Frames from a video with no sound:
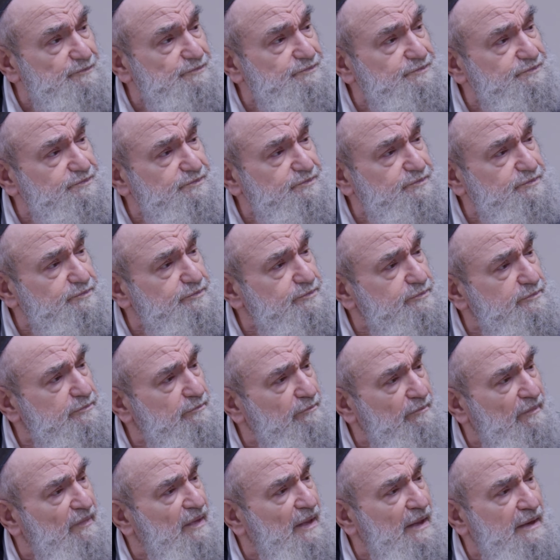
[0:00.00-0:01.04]
or it's a tain
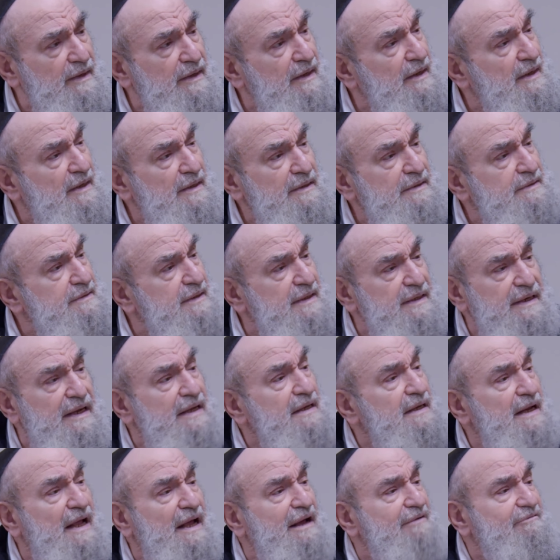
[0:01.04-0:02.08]
on them that they didn't? They
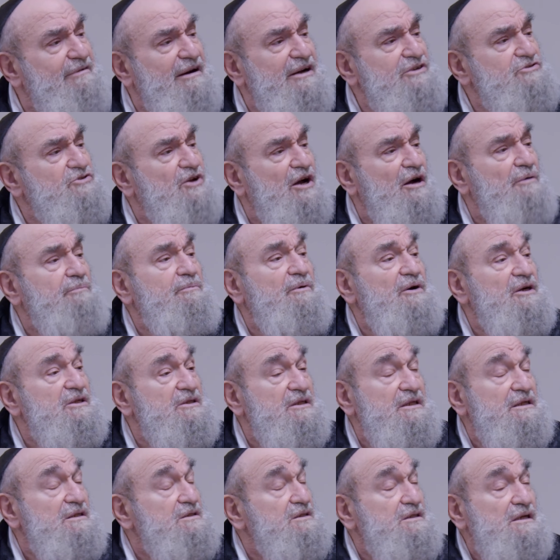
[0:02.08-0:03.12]
didn't have ashkacha
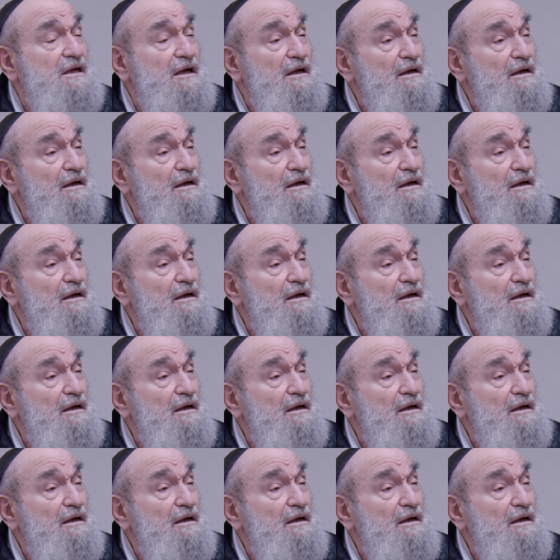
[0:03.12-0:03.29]
pratis.